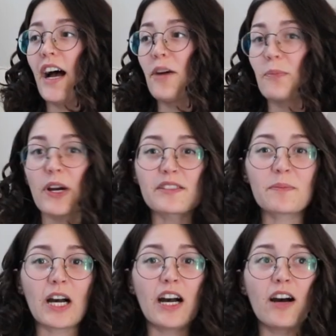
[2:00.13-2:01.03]
a
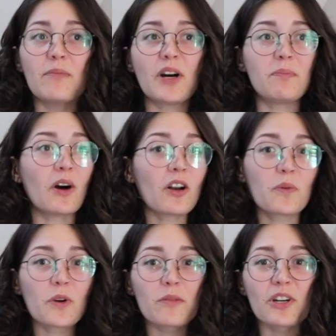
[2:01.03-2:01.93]
breast pump, a
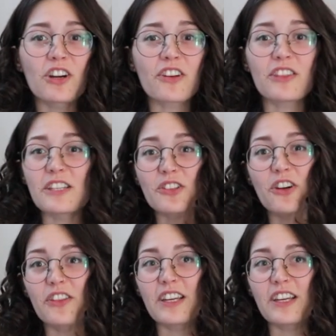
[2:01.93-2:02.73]
bottle warmer, these are all all